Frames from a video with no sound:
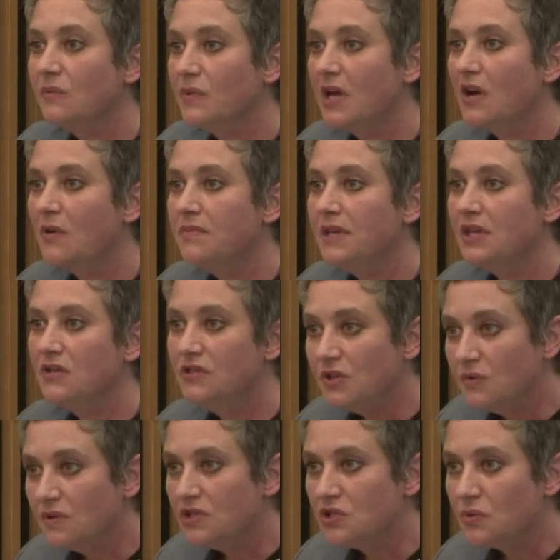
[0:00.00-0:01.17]
and we hope that you
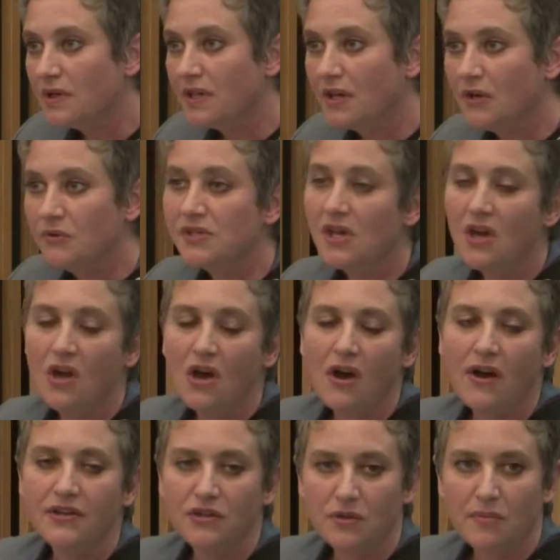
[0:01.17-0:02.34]
do enjoy those
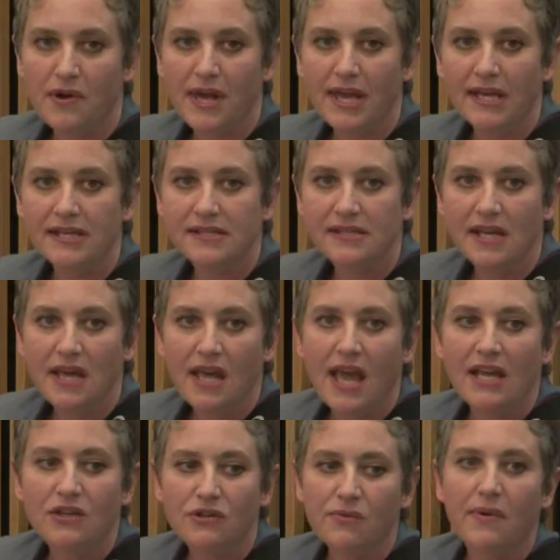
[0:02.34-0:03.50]
on your breaks
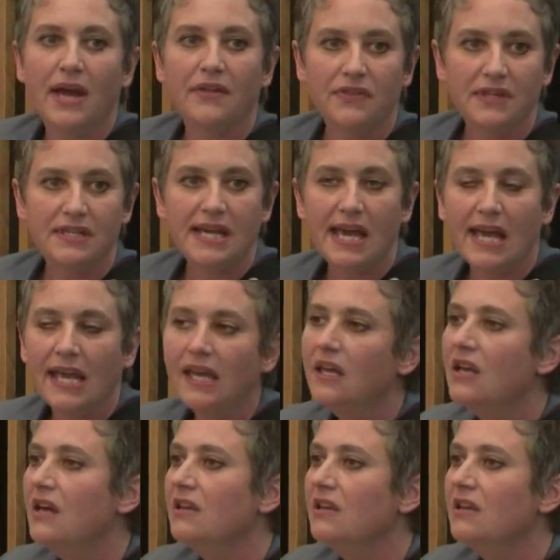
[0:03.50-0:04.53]
and throughout the day.